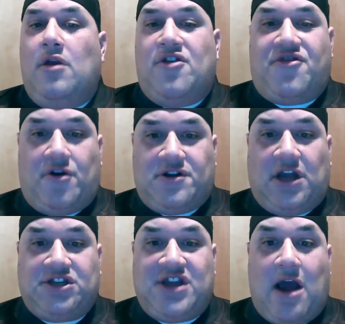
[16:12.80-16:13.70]
The third
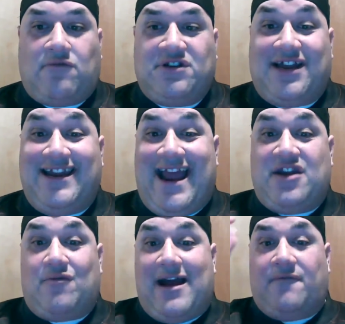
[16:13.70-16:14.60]
touchdown was on an
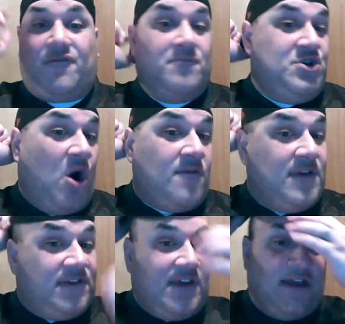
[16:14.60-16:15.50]
end around from
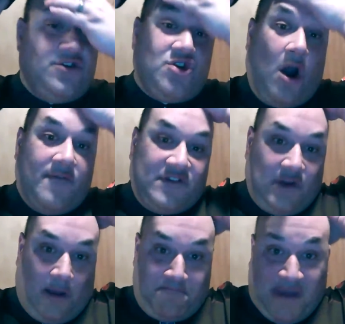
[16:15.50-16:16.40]
Jarvis, and Jarvis
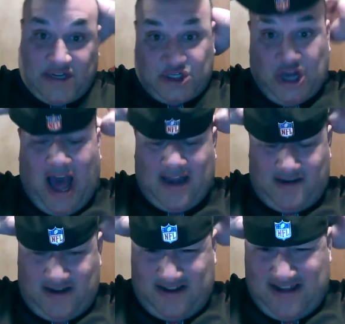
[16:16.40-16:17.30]
took a big shot
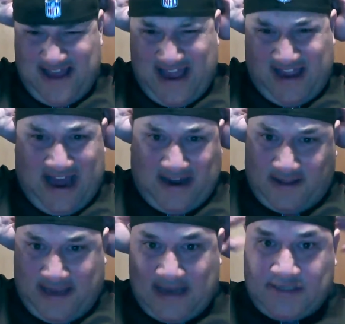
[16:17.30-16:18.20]
and got into
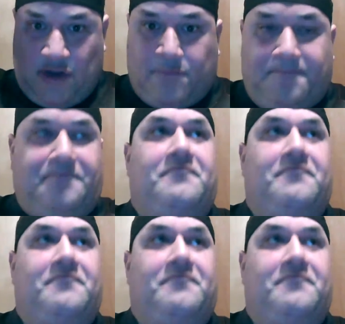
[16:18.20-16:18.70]
the end zone.